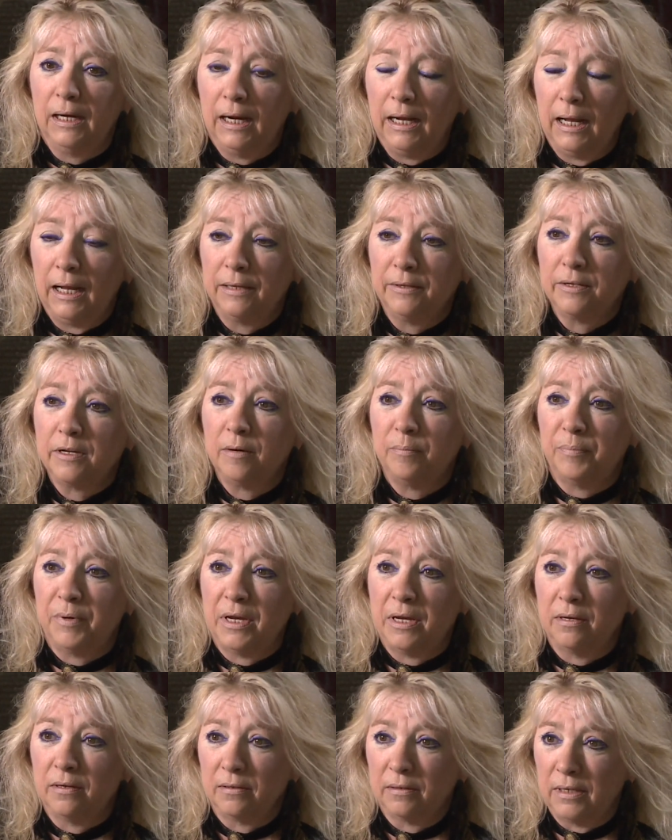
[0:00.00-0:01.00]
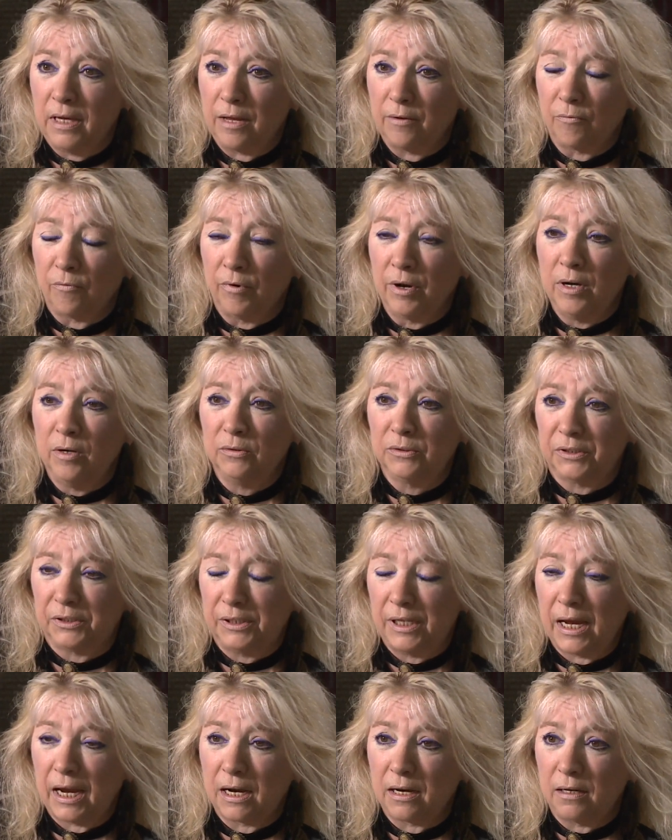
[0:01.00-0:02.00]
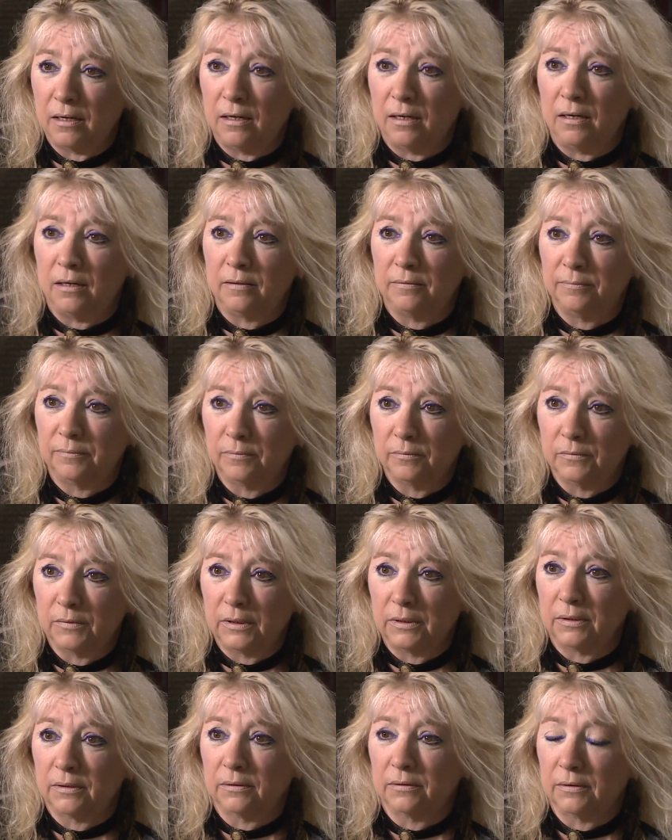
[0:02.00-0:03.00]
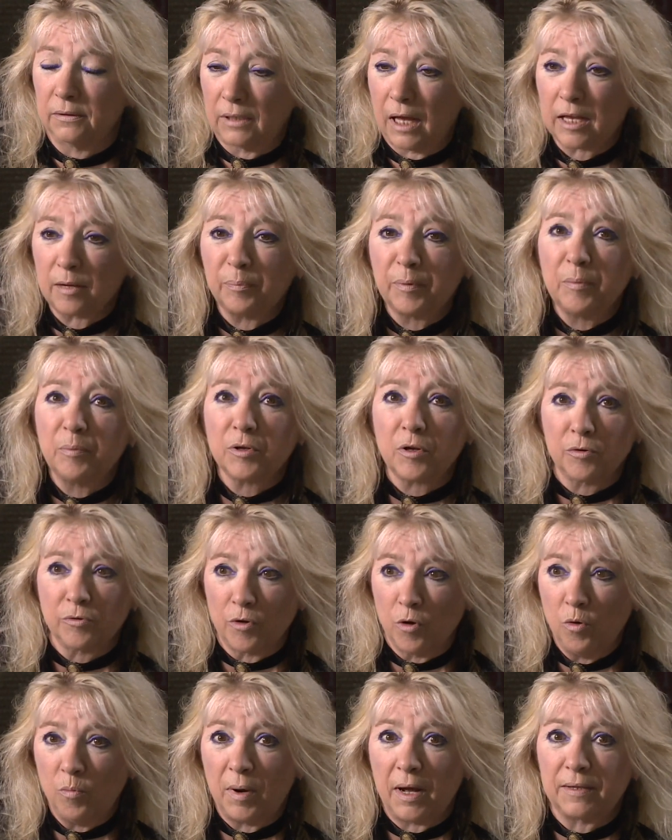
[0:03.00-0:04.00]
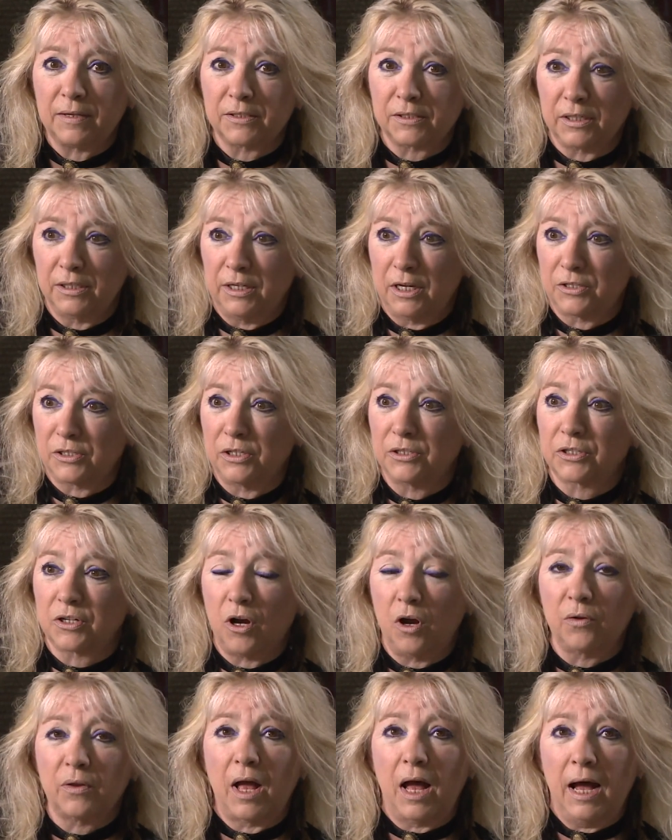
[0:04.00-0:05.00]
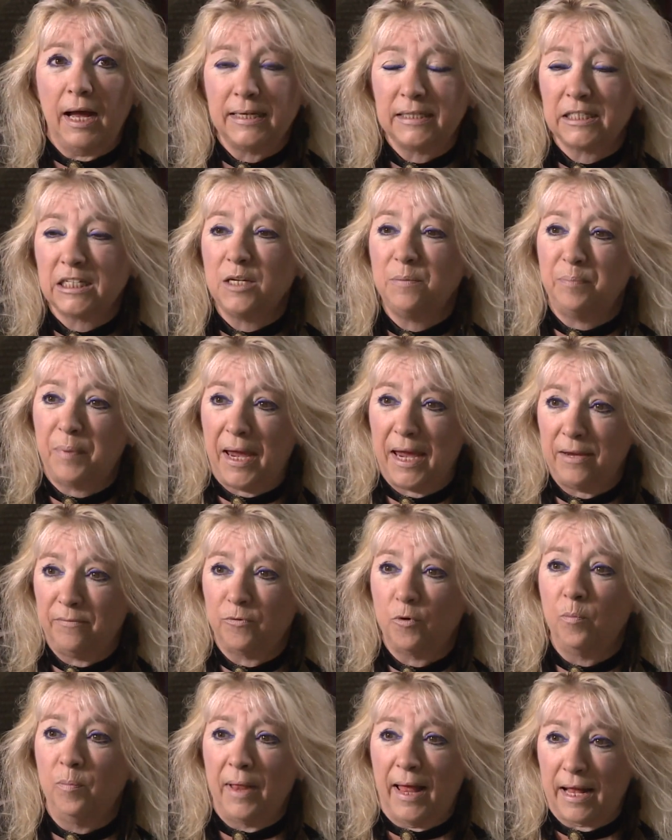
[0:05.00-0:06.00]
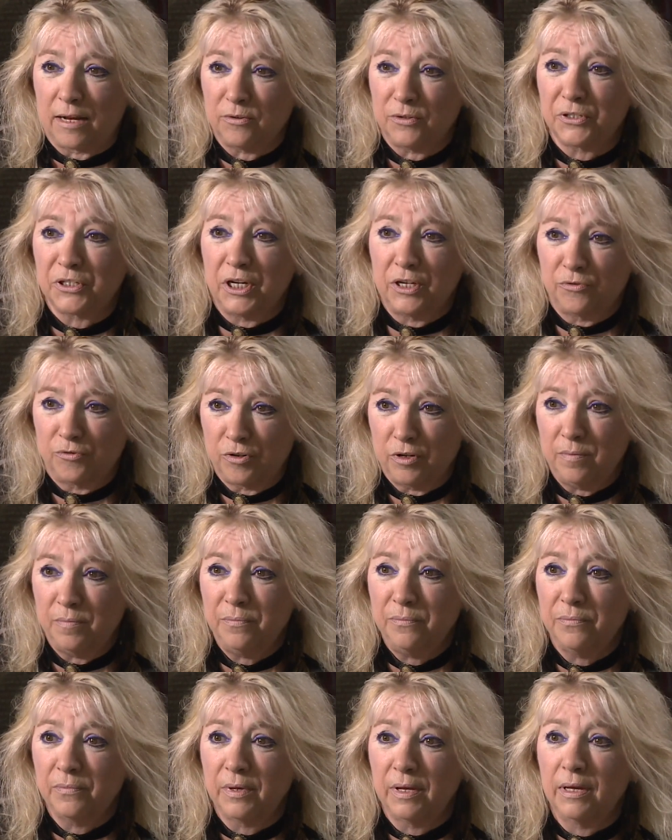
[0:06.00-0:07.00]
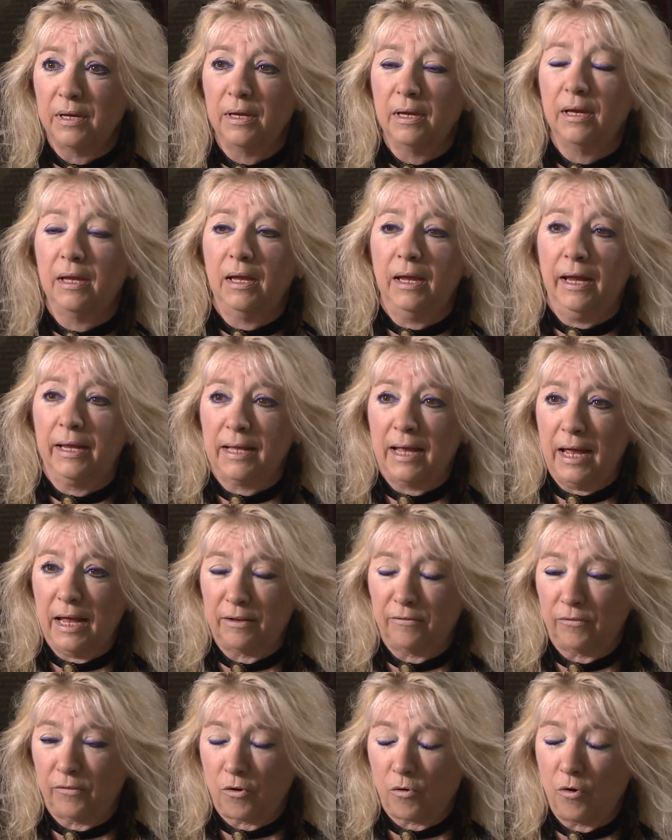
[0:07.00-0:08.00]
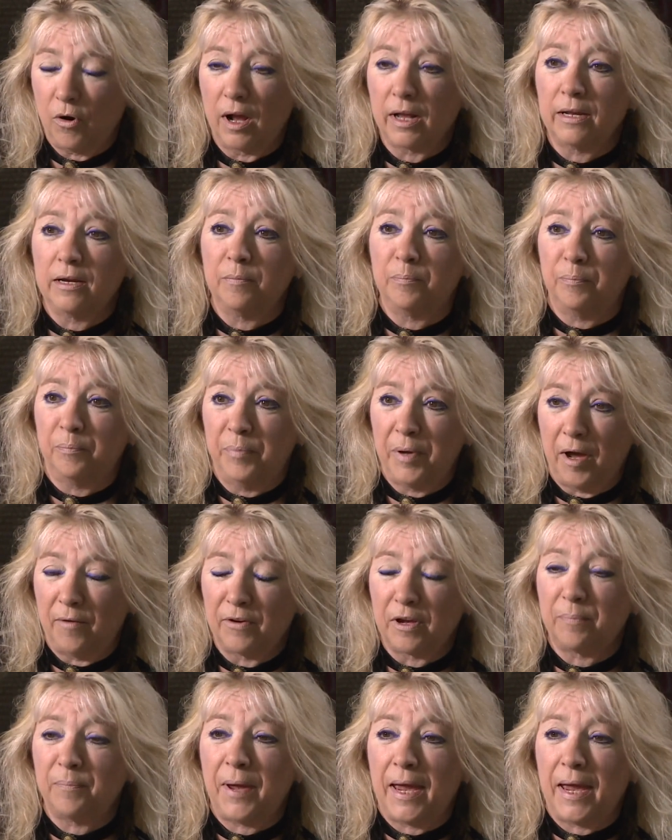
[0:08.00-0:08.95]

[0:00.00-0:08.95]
I ended up getting real sick. A lot of people don't know about this condition. It's called IC painful bladder syndrome, and I had chronic pelvic